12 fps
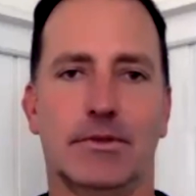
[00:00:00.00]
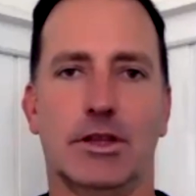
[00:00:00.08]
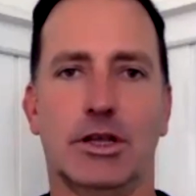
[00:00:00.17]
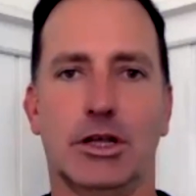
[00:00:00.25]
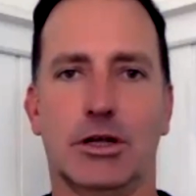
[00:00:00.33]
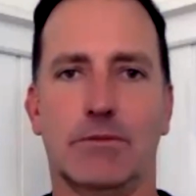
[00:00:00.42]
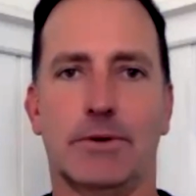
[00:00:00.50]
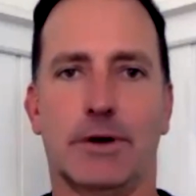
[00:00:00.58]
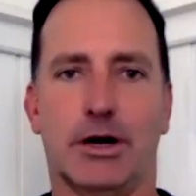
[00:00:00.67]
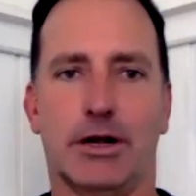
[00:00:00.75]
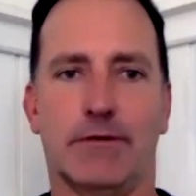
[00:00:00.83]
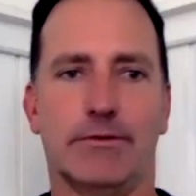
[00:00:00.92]
the good
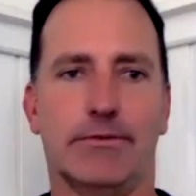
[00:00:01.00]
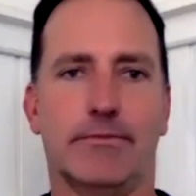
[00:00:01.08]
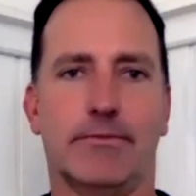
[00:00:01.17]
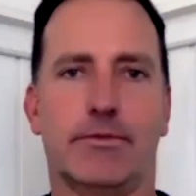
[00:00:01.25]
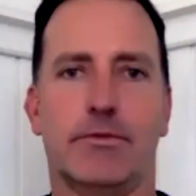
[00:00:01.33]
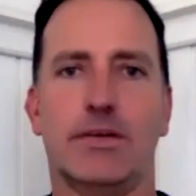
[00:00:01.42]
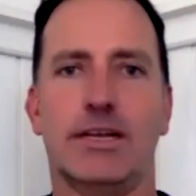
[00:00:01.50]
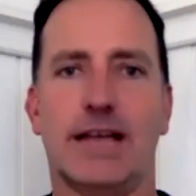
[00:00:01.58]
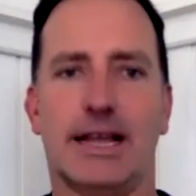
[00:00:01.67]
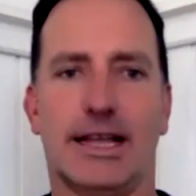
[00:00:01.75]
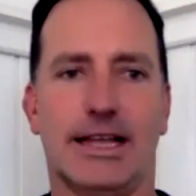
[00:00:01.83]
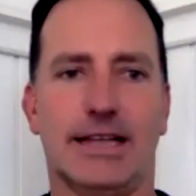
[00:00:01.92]
part of 3
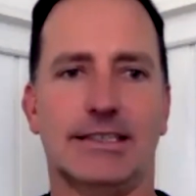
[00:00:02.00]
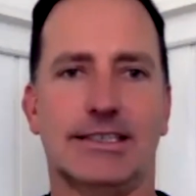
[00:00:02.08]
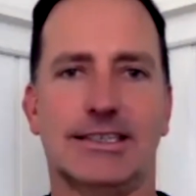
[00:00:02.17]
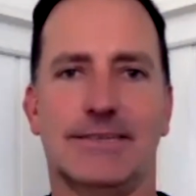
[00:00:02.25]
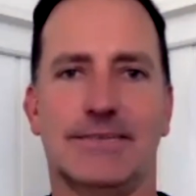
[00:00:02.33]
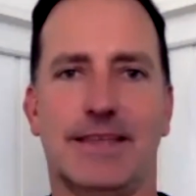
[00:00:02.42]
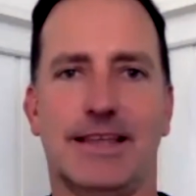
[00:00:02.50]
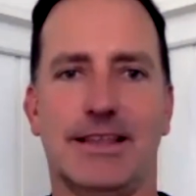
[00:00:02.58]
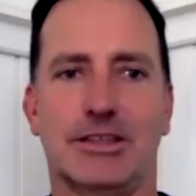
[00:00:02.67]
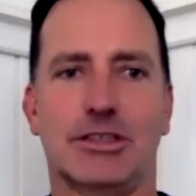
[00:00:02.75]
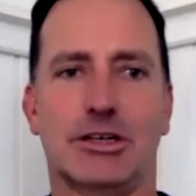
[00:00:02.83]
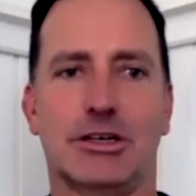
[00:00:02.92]
decades in the
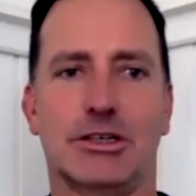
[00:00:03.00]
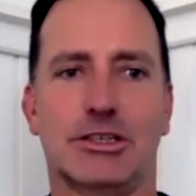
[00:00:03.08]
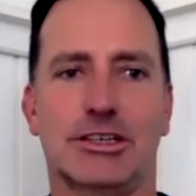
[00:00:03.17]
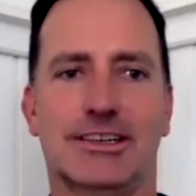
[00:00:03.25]
church.